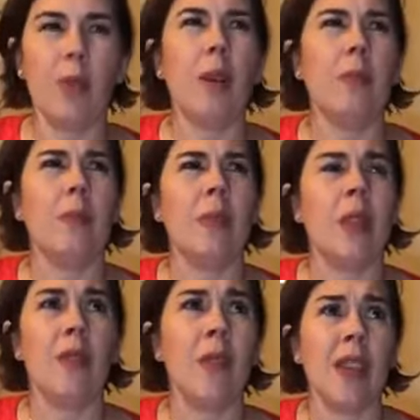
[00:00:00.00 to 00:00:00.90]
Well,
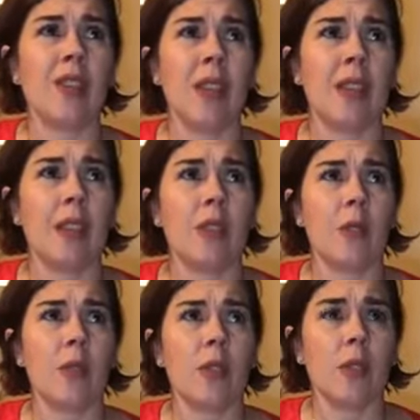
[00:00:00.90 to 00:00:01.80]
no, actually, I think it's
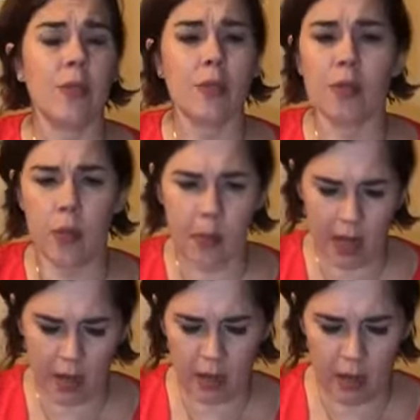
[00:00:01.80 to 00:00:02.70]
almost closer to a
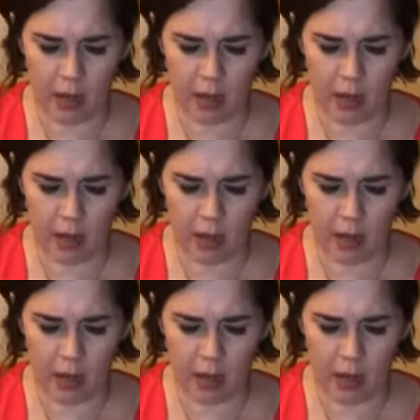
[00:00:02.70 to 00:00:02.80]
minute.